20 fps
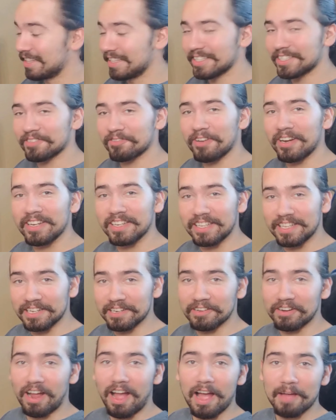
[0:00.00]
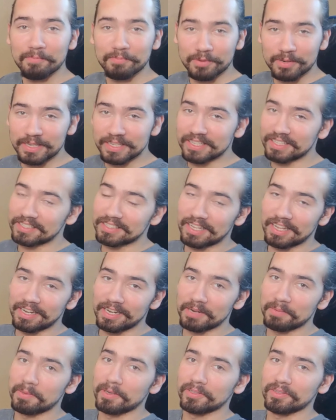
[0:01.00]
This right here, I'm pretty
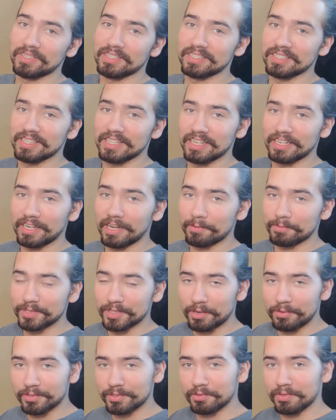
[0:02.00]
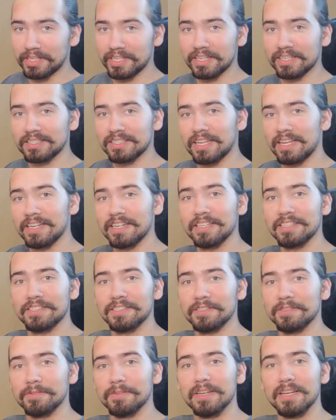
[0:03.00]
excited about this thing. I was always really excited
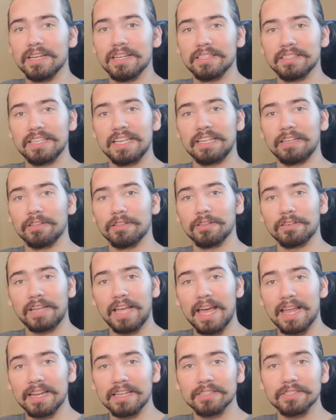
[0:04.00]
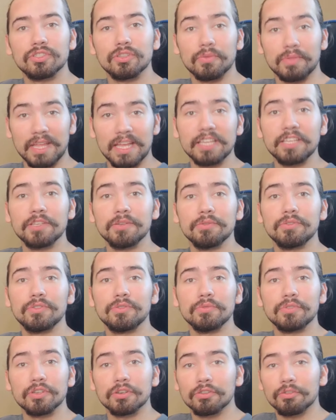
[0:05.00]
to take a look at it. So thank you
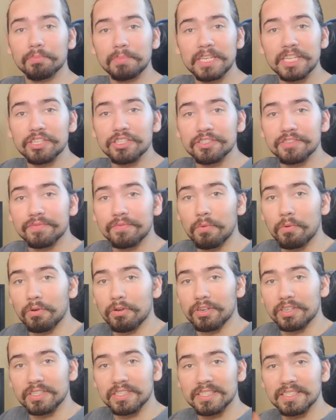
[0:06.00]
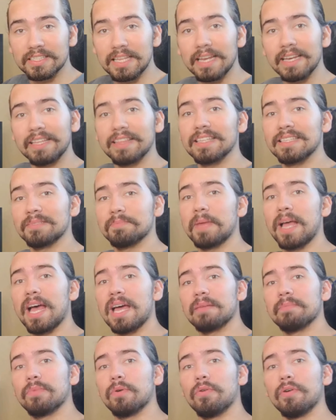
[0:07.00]
to Turtle Beach for sending this
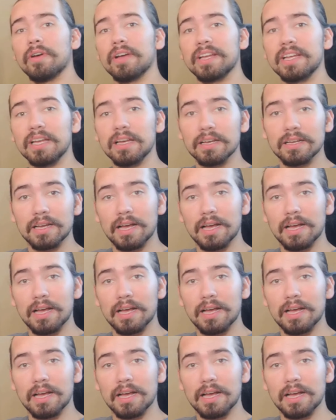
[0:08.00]
bad boy